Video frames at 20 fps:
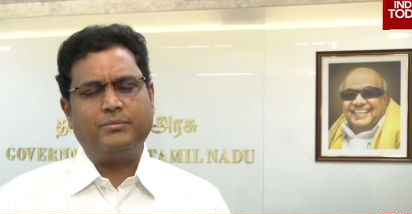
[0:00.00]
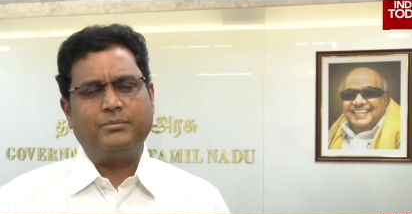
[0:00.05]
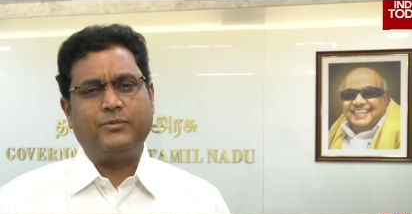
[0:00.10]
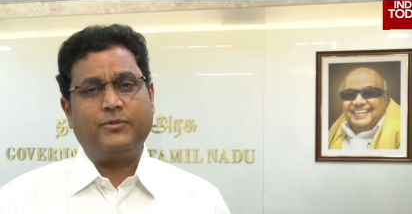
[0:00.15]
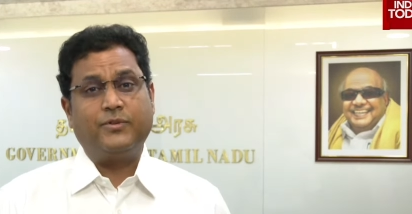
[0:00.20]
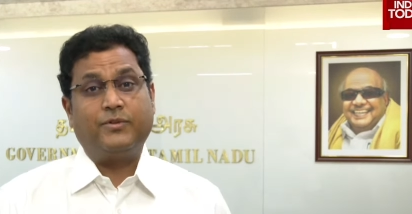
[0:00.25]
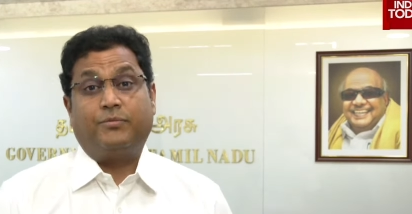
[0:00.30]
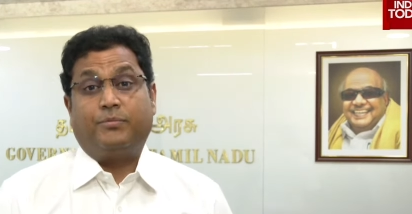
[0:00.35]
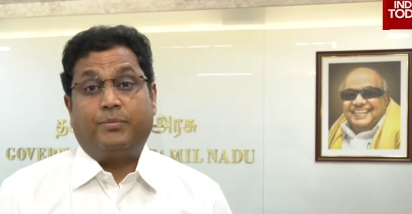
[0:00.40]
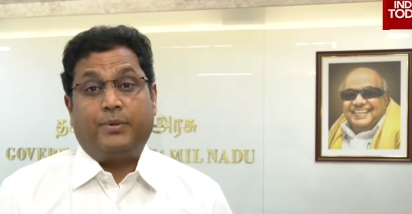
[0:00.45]

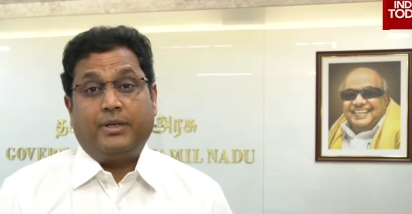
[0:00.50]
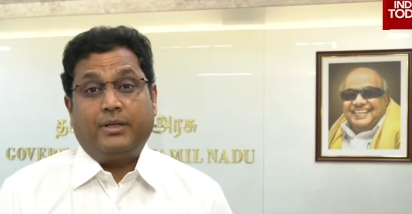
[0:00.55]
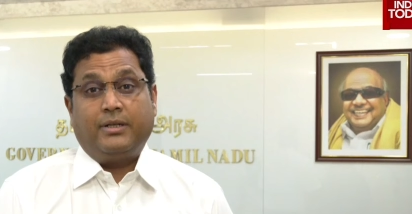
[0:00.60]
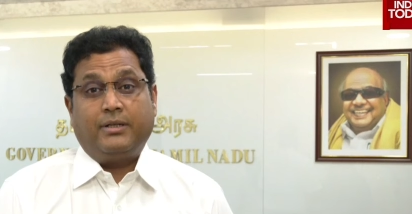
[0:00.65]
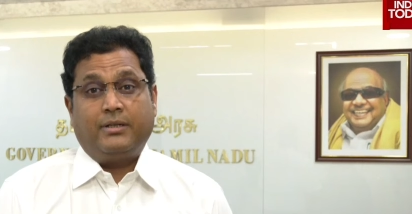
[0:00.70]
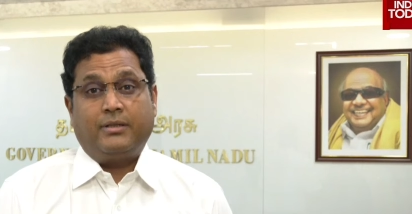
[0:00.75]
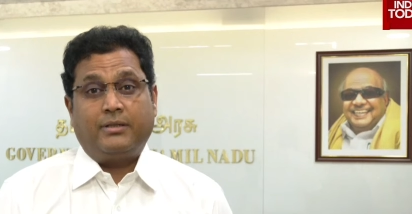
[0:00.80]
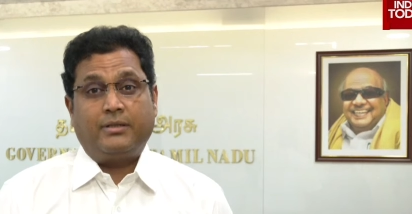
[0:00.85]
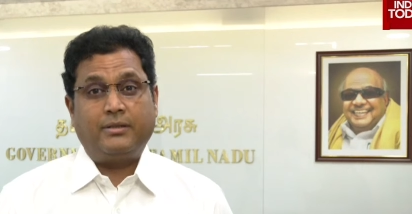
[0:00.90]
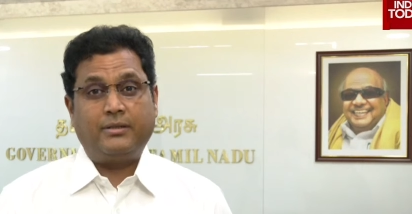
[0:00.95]
Speaker 1: We've
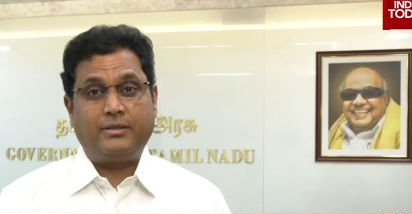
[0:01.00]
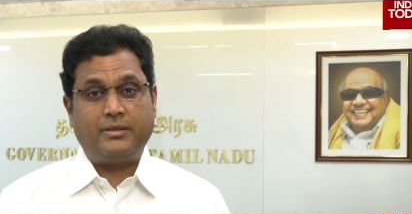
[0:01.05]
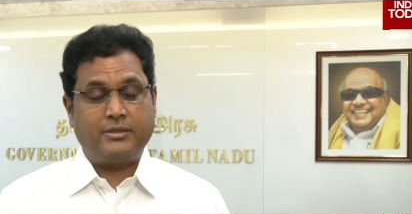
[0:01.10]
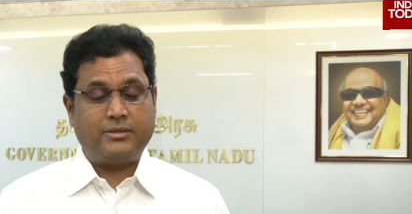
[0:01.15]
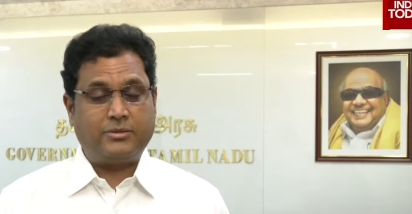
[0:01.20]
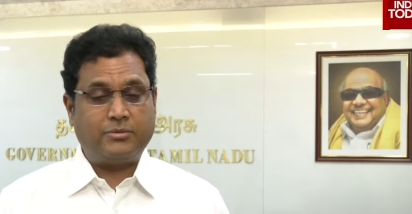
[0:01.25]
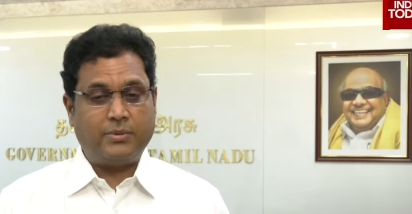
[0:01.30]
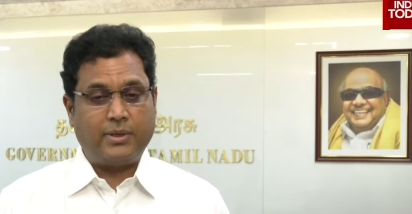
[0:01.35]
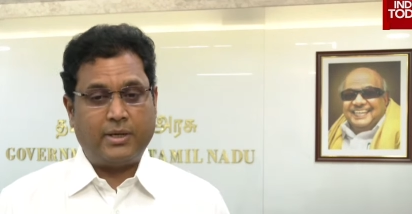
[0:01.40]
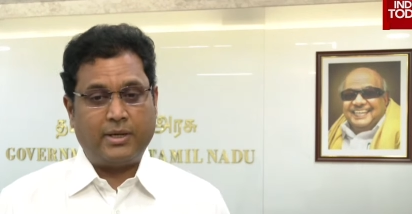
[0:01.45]
been
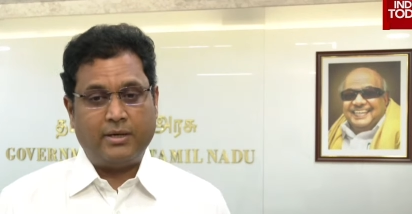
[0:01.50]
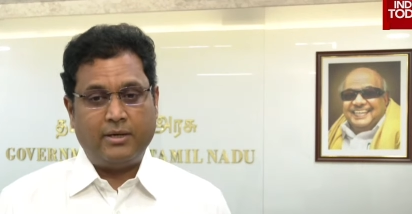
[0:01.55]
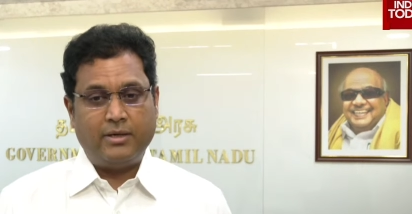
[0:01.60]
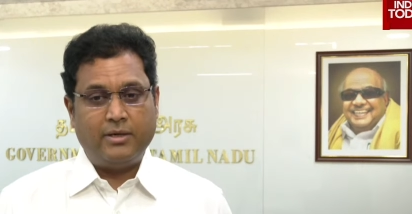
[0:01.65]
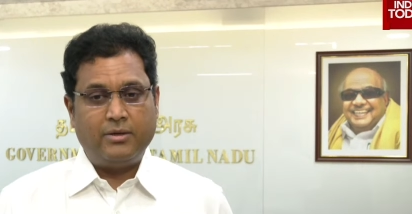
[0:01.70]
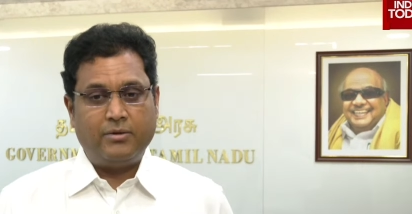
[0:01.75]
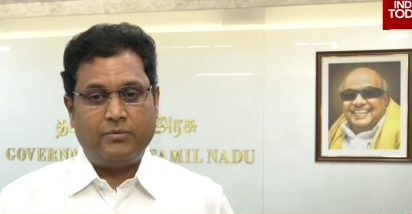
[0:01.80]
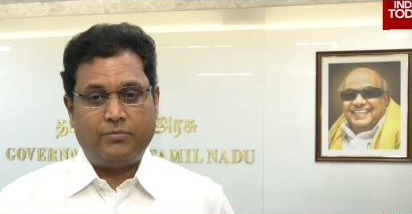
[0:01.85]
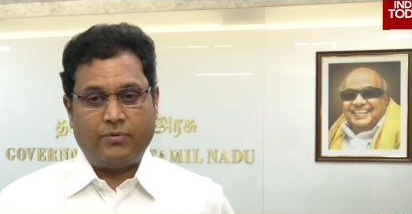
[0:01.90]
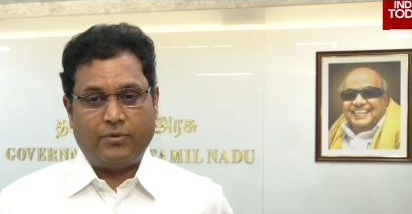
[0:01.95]
this way
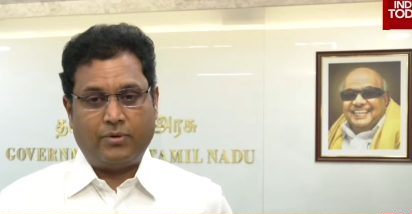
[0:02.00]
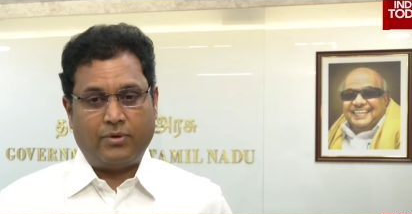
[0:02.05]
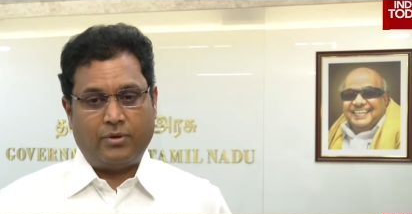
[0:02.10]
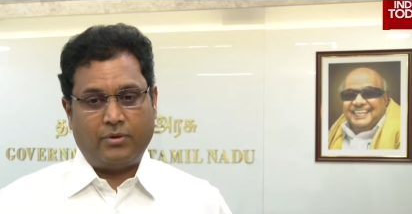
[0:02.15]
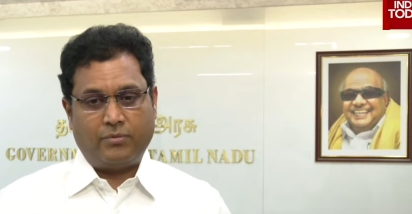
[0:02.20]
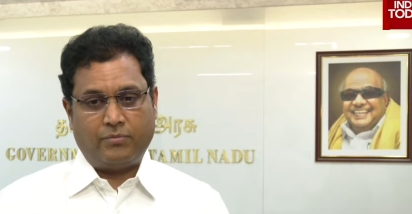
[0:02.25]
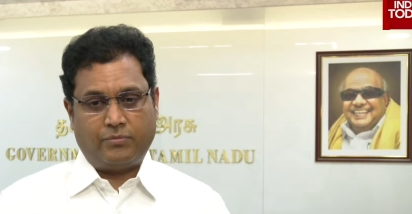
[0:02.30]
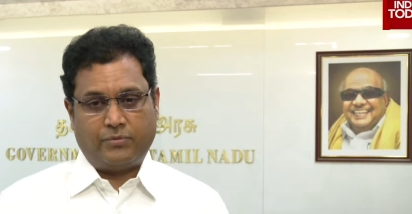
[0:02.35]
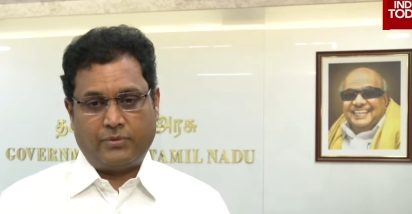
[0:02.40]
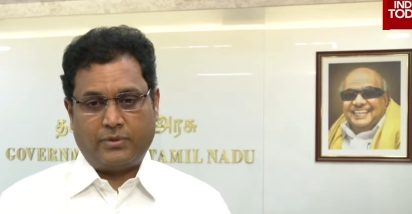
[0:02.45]

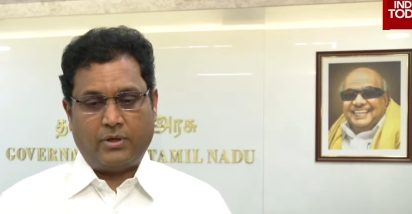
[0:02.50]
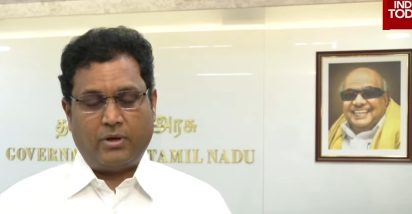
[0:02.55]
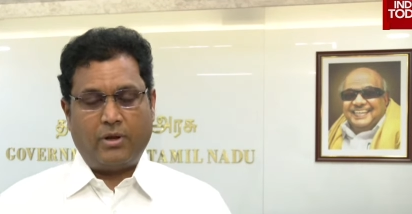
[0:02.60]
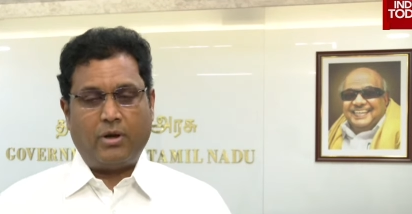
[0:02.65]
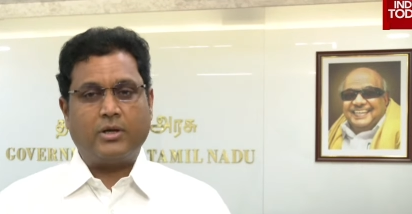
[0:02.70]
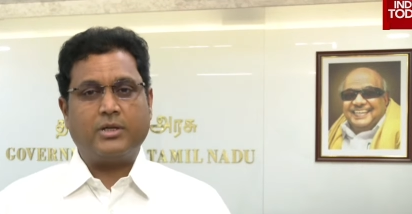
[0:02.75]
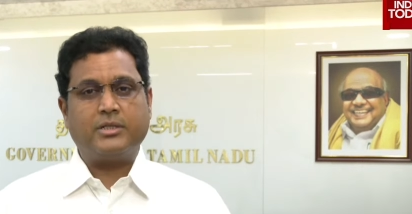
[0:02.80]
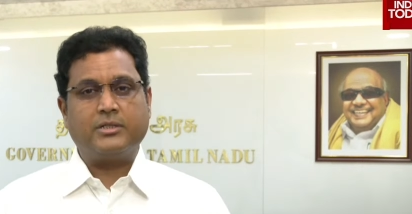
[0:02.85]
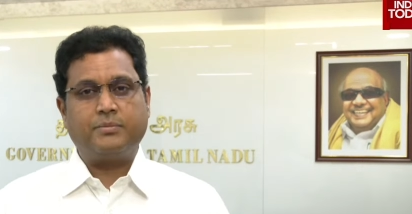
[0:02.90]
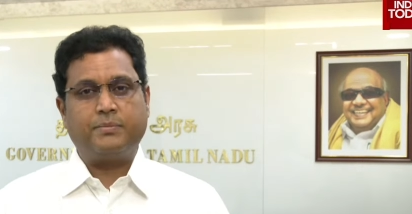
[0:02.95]
for the
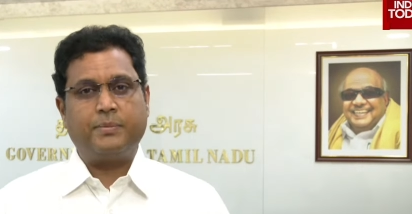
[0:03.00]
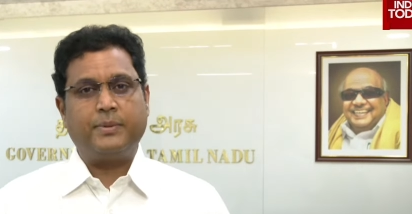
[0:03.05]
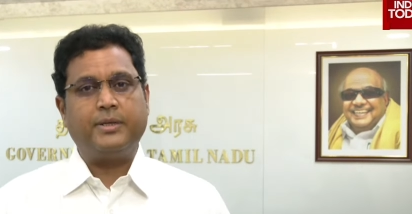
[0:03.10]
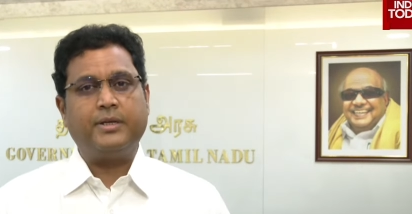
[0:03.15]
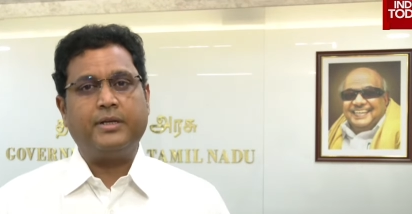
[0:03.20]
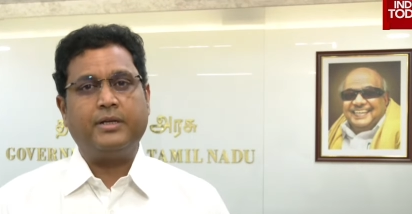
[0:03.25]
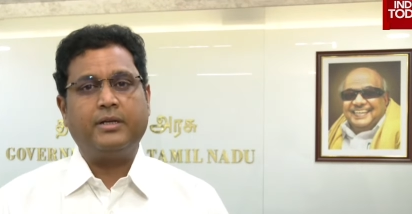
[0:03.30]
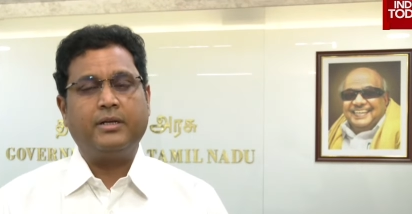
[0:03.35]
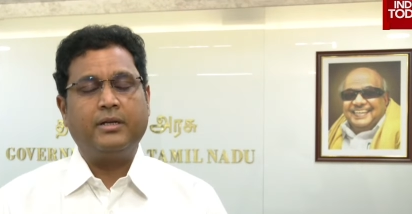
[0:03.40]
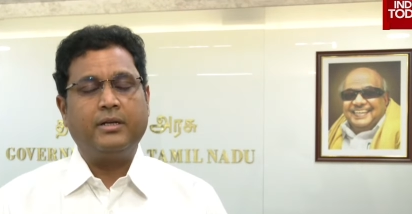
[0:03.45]
longest
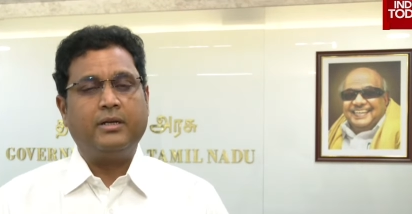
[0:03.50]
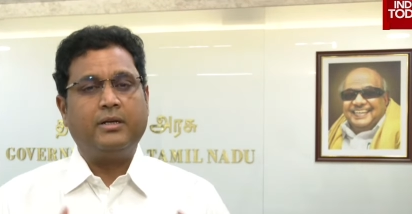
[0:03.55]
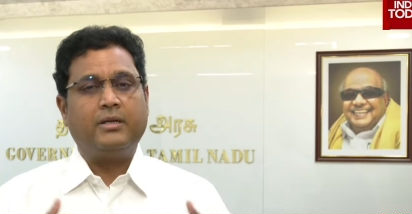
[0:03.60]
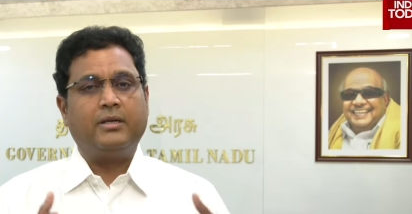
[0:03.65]
period.